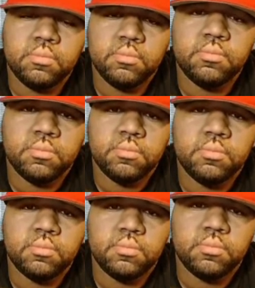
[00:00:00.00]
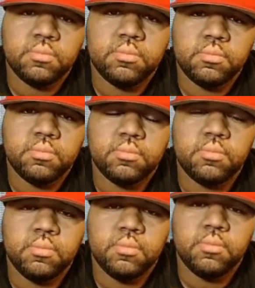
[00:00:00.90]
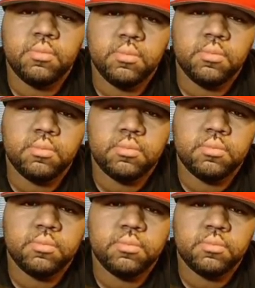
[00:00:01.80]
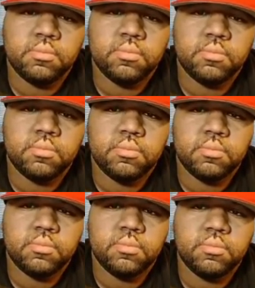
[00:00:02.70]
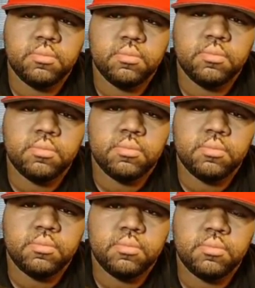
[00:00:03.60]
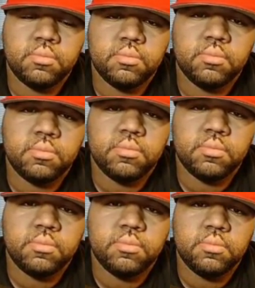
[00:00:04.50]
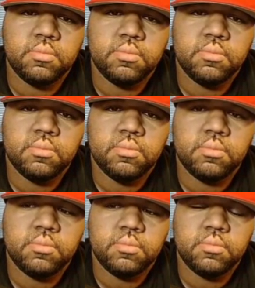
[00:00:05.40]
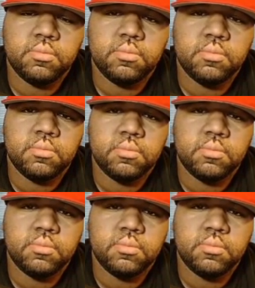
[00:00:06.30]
(silent)